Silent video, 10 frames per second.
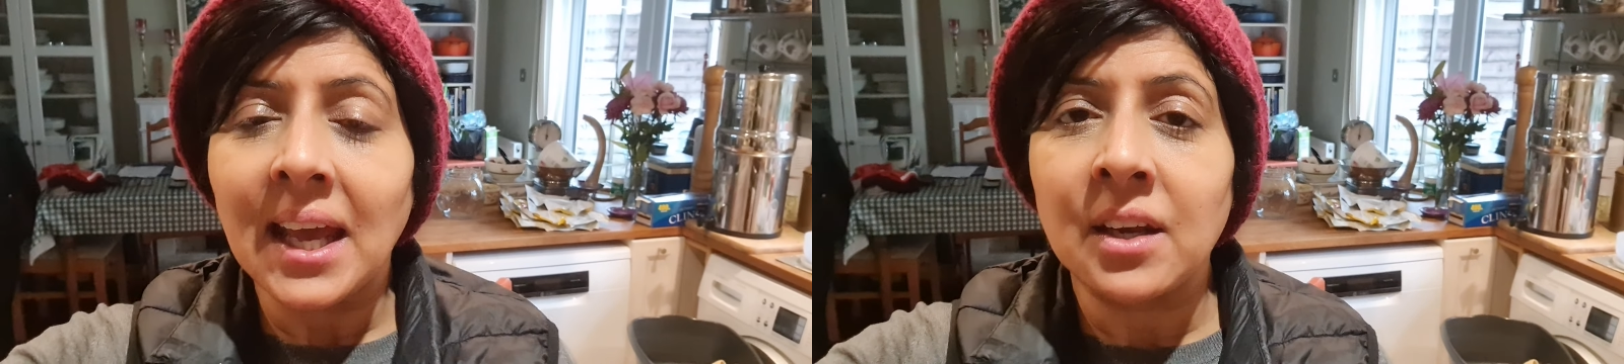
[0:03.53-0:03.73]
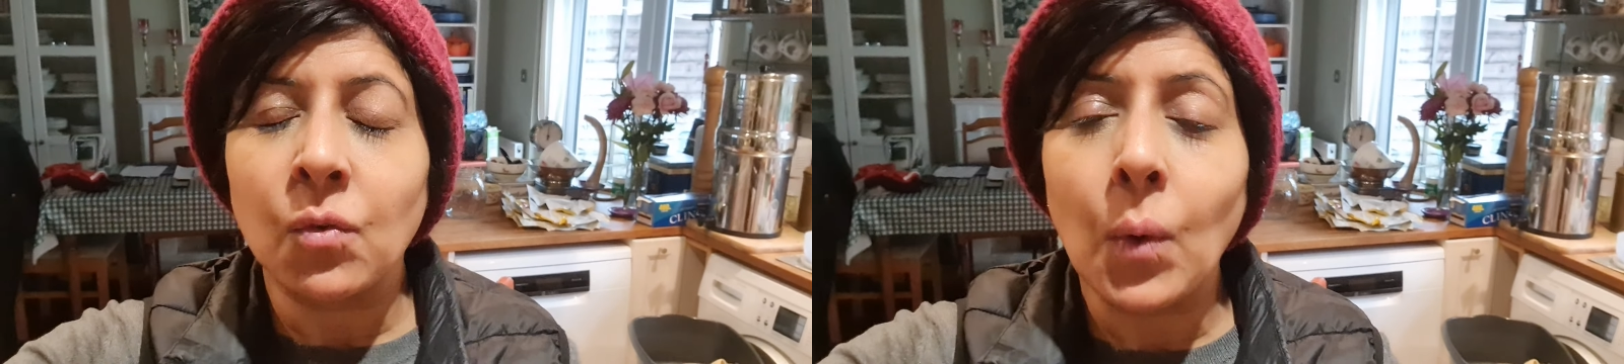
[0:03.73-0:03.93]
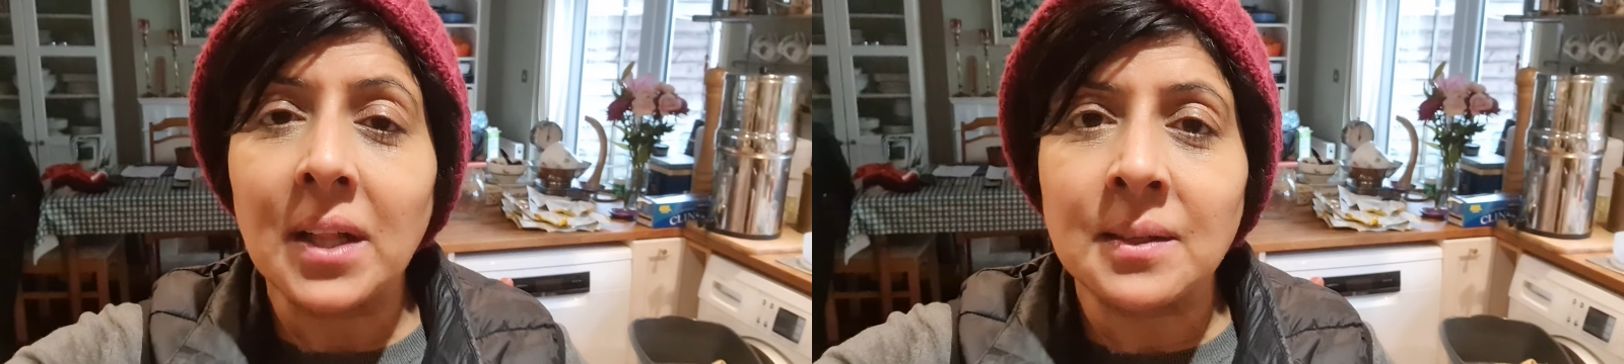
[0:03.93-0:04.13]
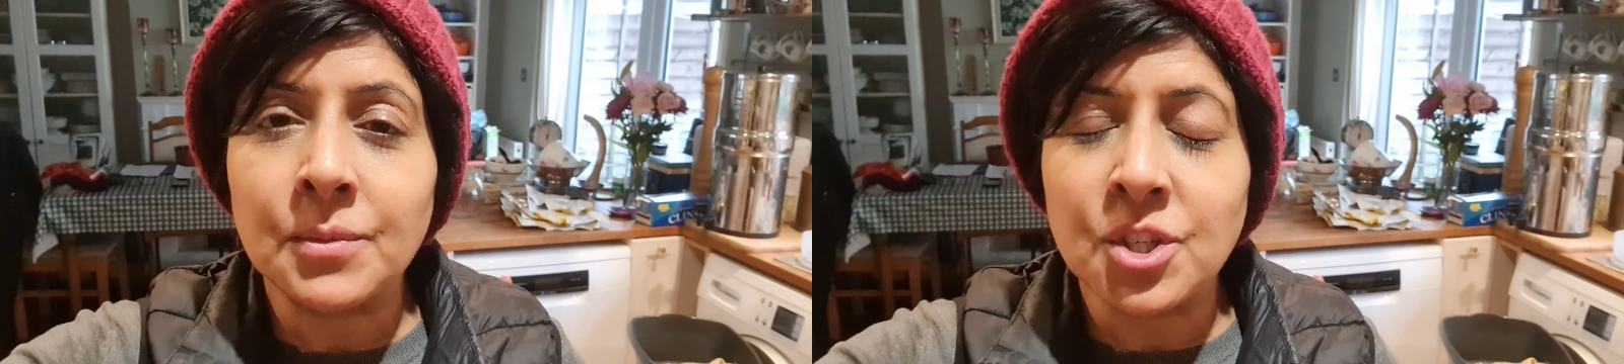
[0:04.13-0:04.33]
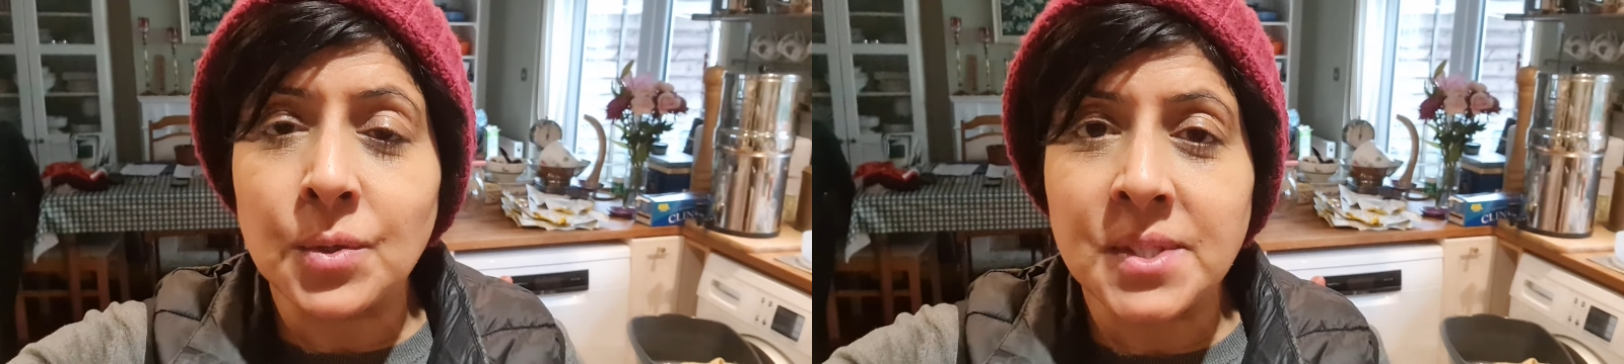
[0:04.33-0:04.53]
and
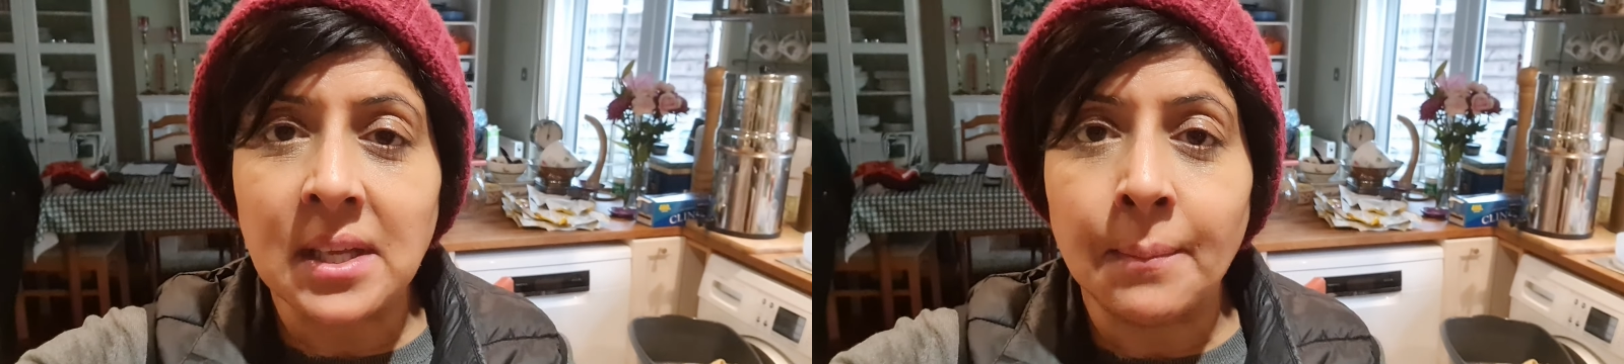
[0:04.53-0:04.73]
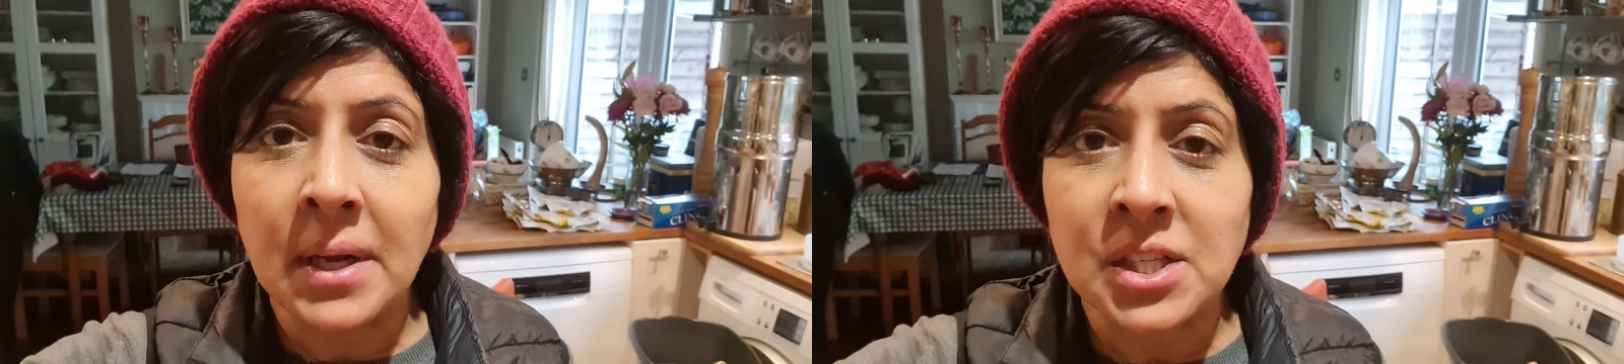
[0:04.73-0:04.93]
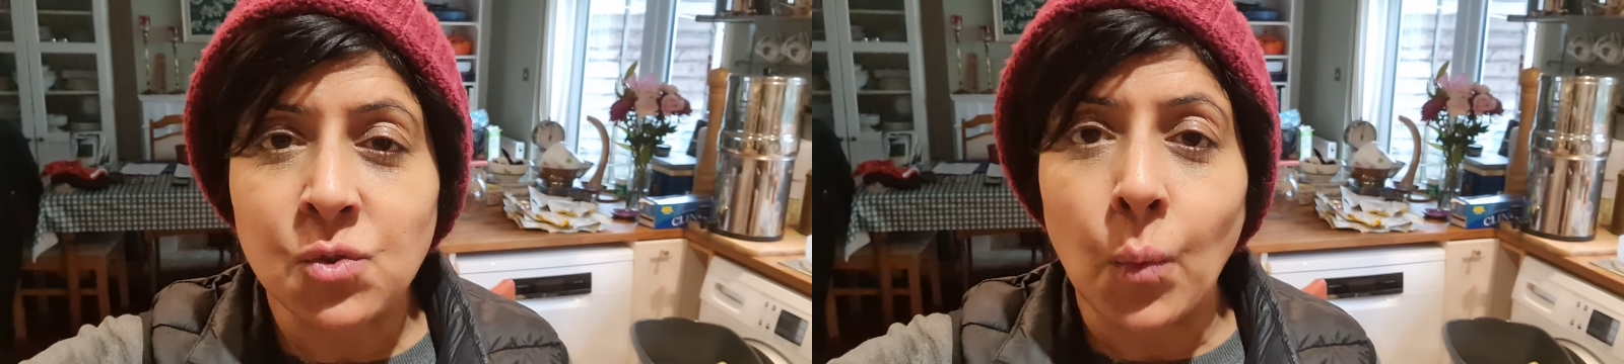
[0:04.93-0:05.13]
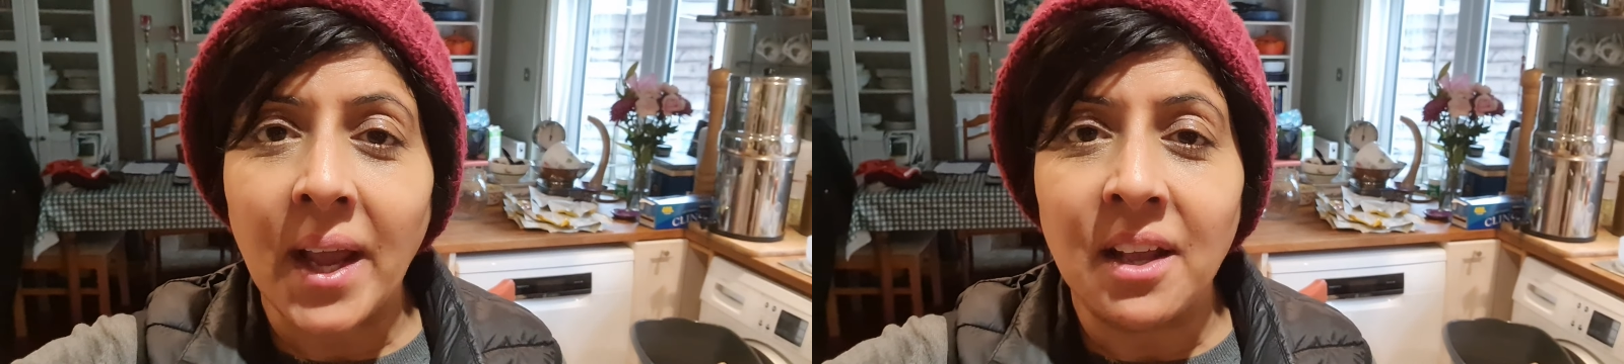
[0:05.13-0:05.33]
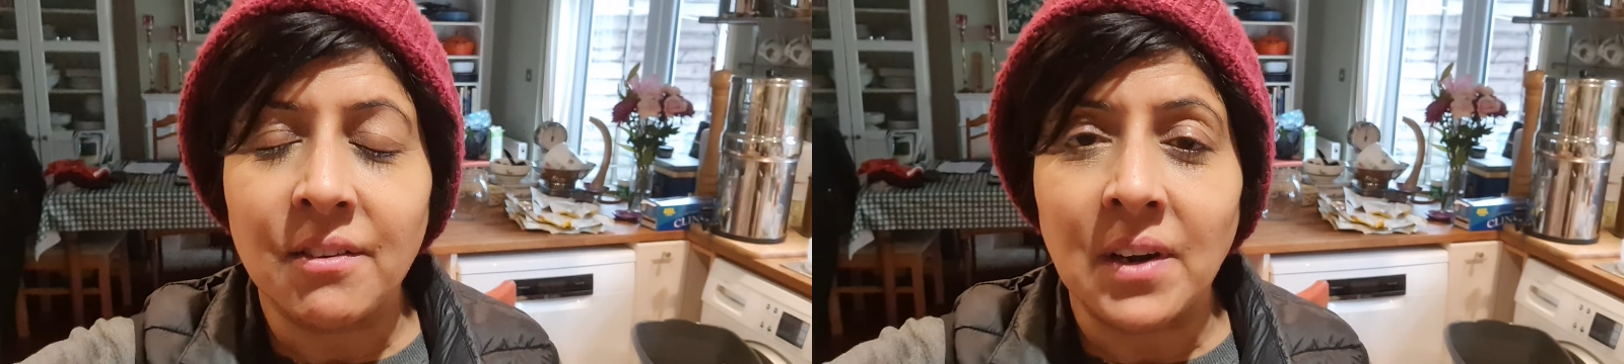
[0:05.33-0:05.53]
welcome to Saba's
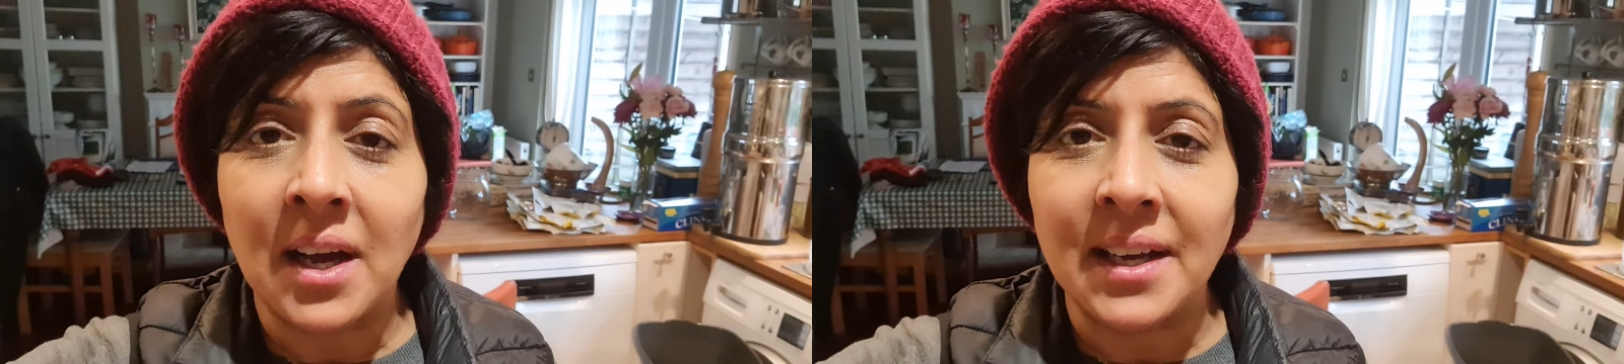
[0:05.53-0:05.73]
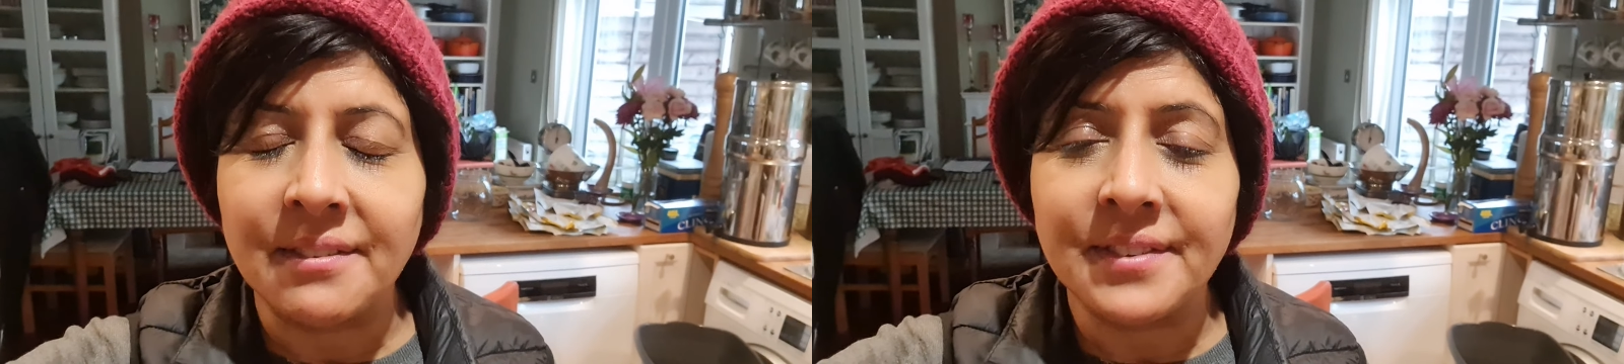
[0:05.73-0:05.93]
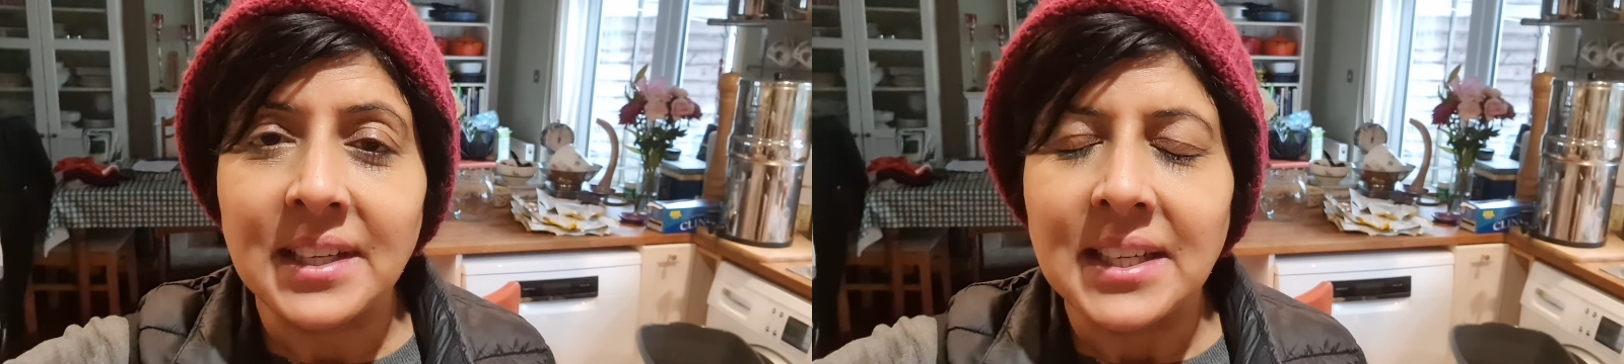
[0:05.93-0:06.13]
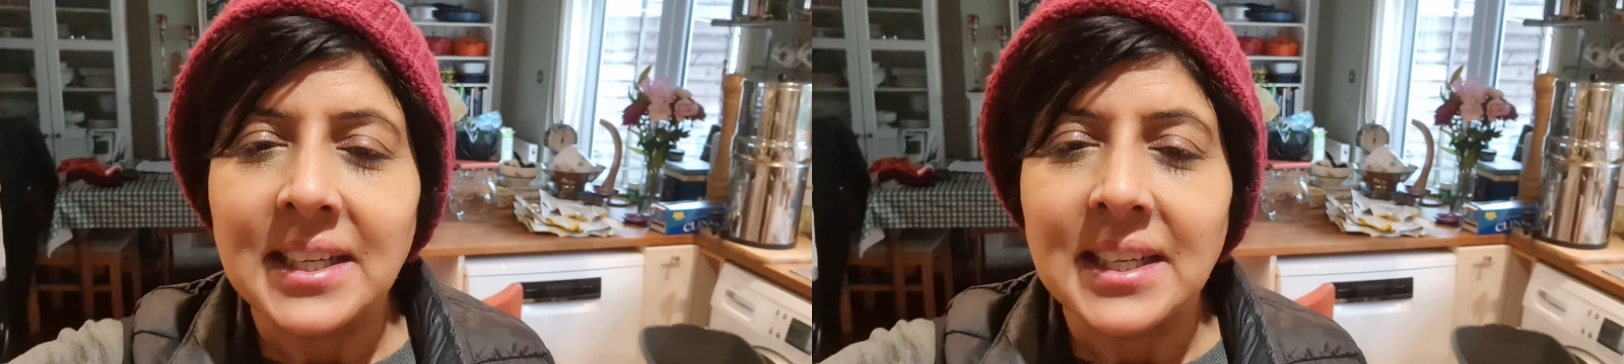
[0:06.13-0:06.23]
Way of Life.